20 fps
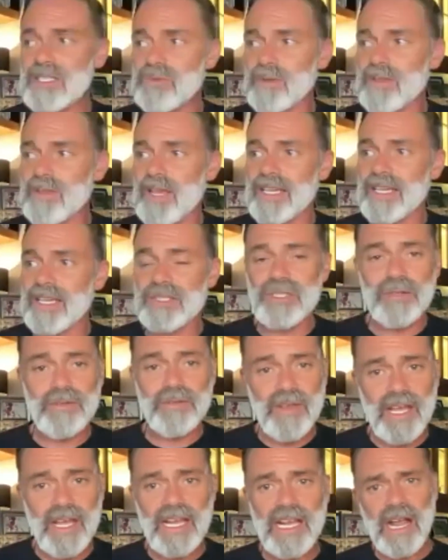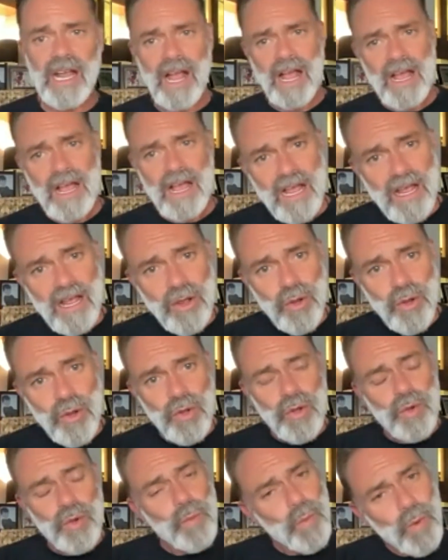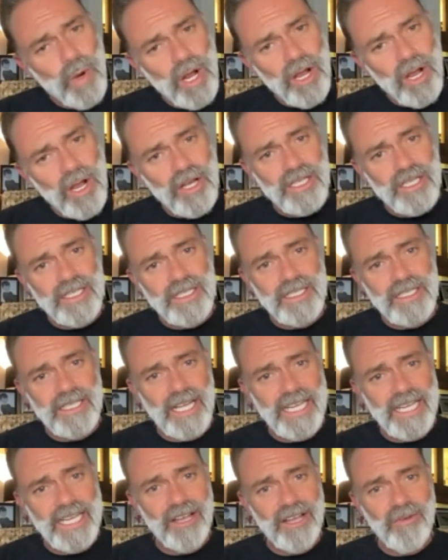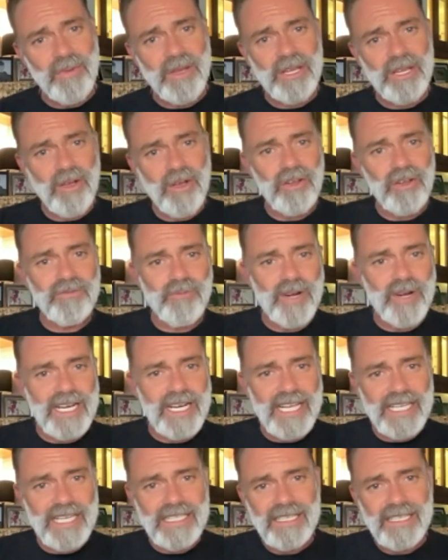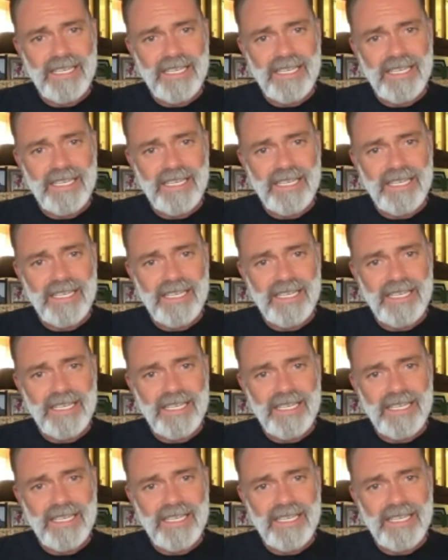with things, you think, what? Like, oh my God, really?